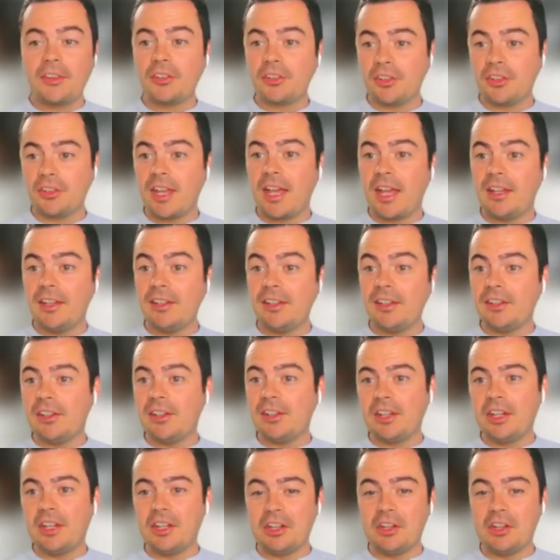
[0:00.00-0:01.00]
the answer to
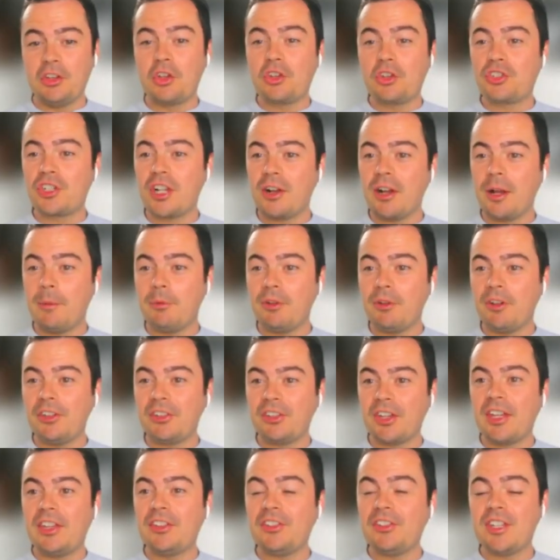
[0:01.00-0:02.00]
that in a nutshell, Emma,
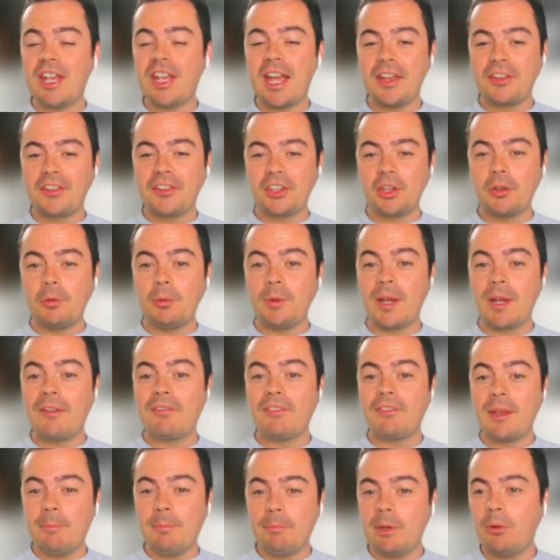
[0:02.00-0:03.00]
is yes. So we
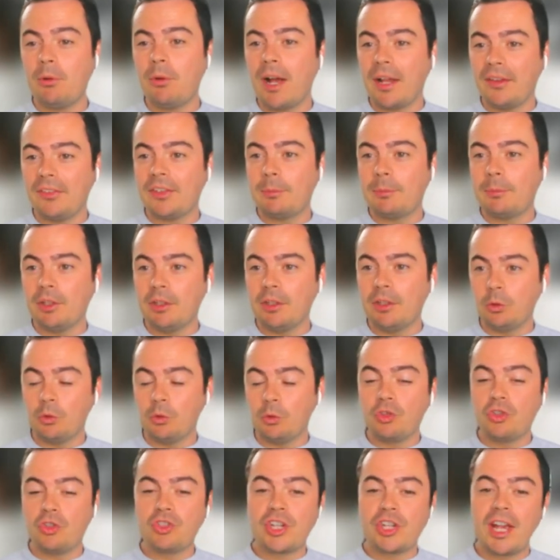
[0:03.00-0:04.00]
have inbuilt anti-money
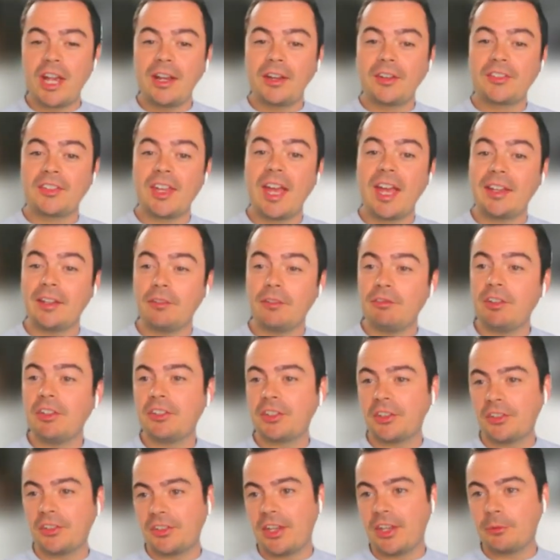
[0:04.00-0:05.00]
laundering checks and a
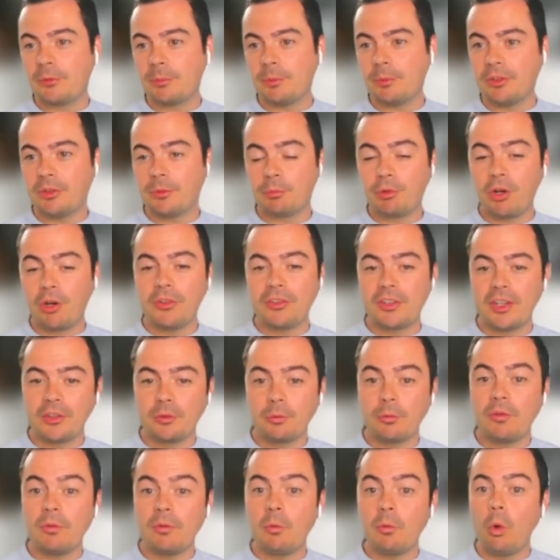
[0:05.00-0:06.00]
risk assessment
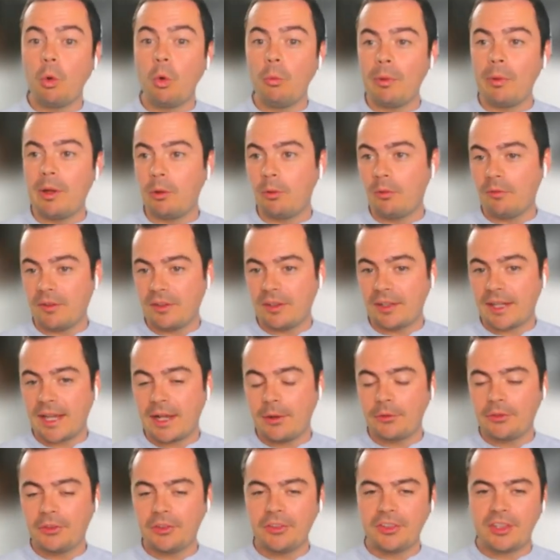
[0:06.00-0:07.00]
process. We're all built within
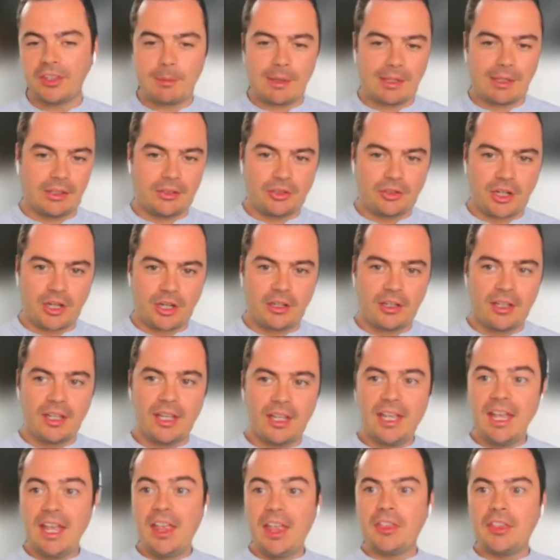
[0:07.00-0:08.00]
AccountancyManager.
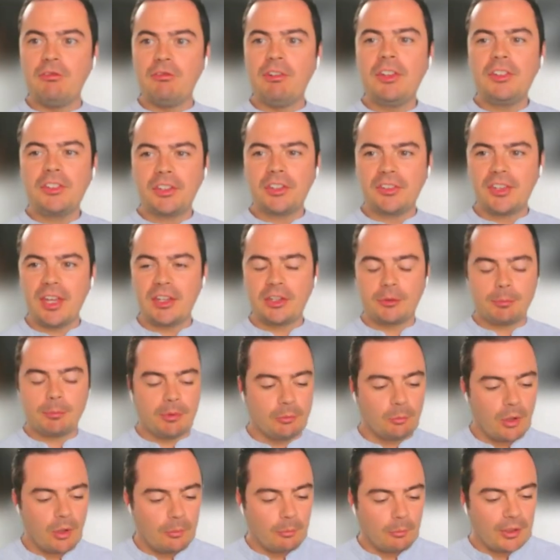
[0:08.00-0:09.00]
The risk
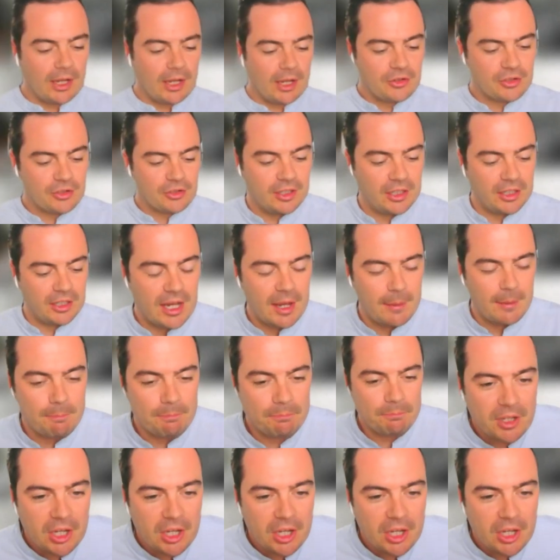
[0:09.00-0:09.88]
assessment one, we actually